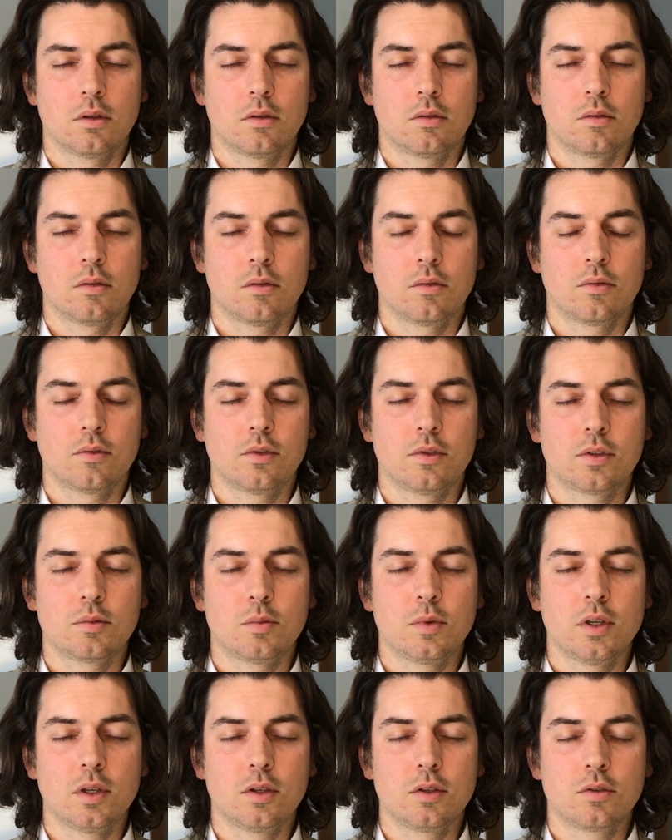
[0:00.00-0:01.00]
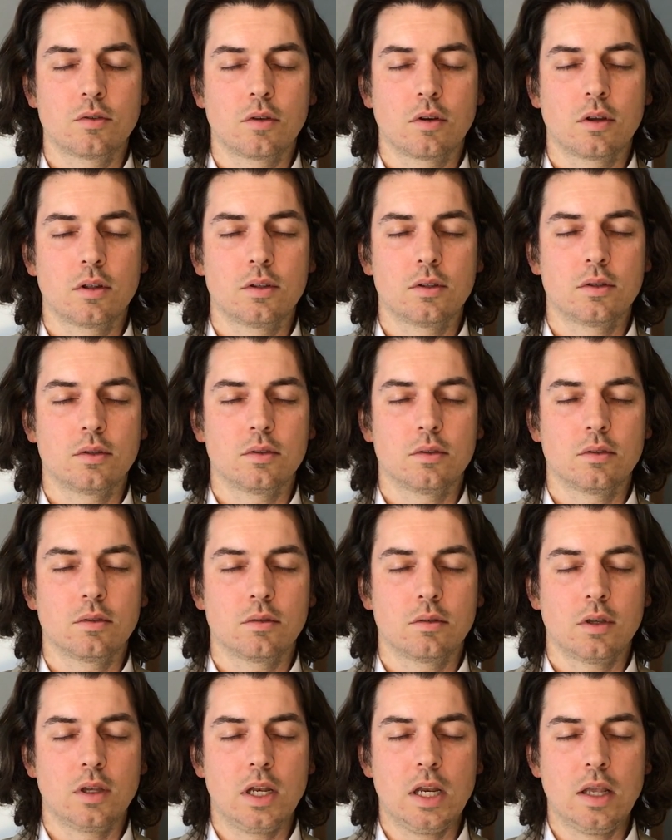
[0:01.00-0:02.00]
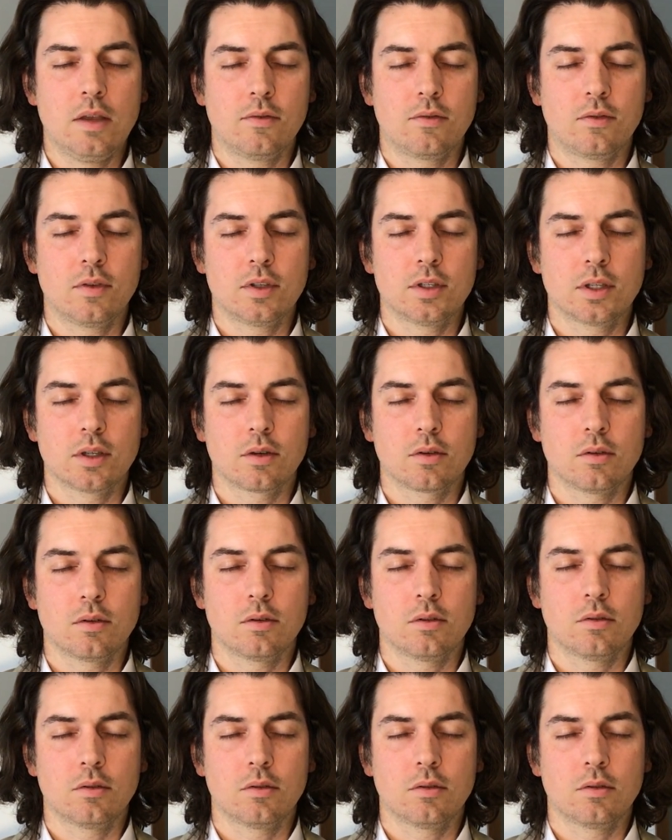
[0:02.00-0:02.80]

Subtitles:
Or if it's being drawn to any physical